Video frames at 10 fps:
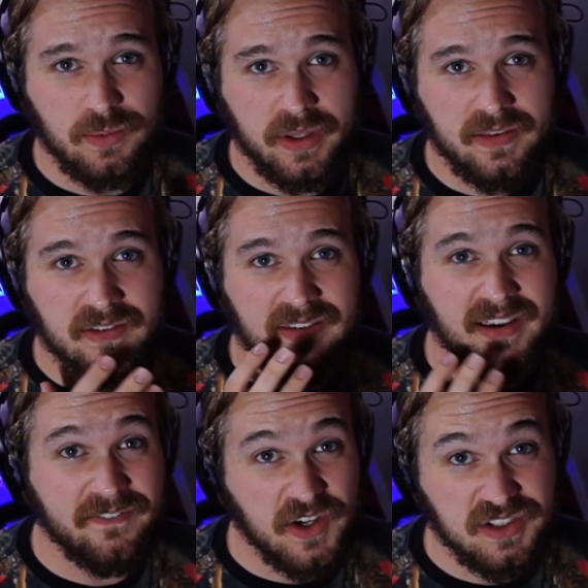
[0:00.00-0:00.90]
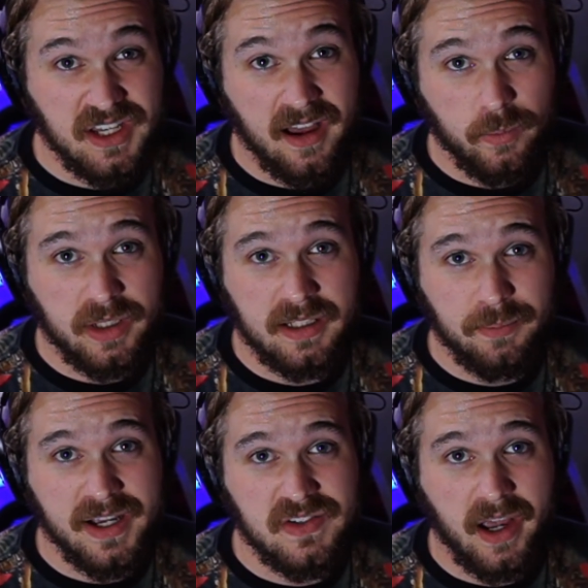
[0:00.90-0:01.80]
with since I first saw it wielded
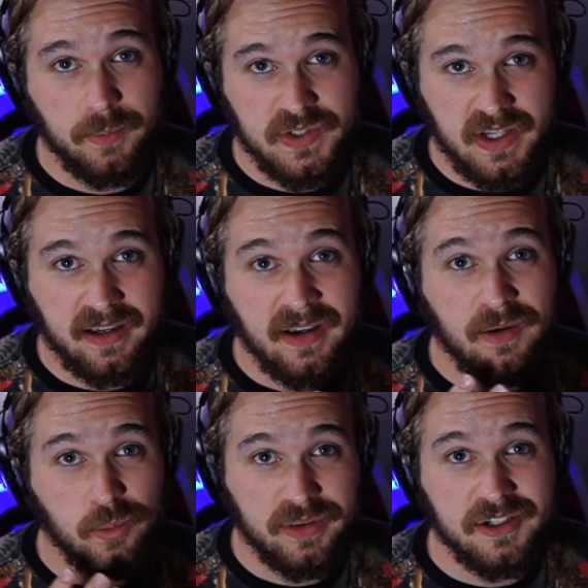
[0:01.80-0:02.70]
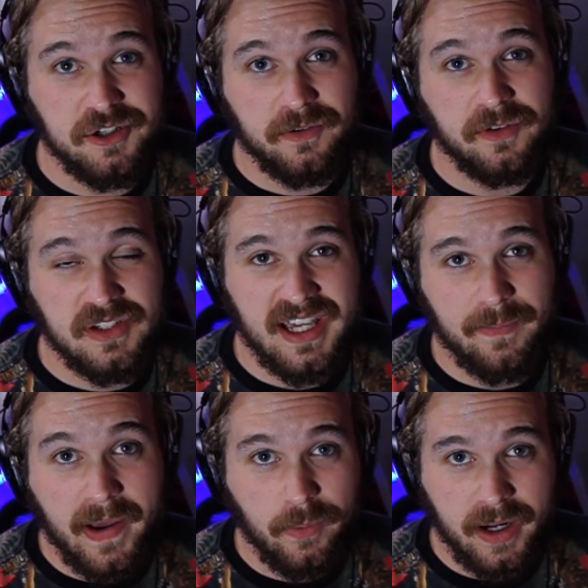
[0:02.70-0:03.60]
by Zabuza when the show first
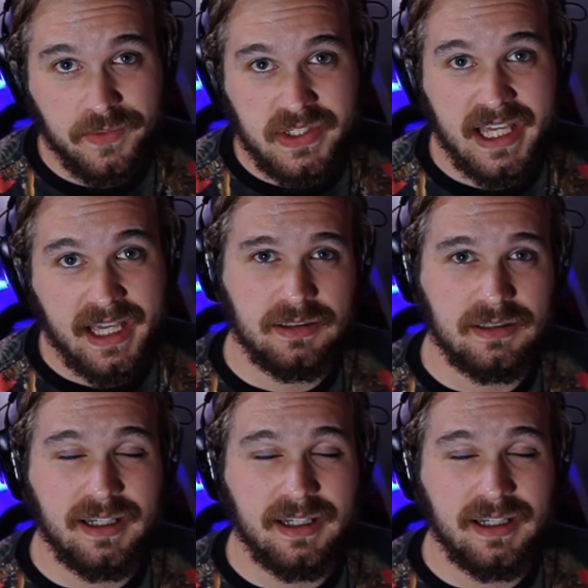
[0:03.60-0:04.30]
came out when I was a kid.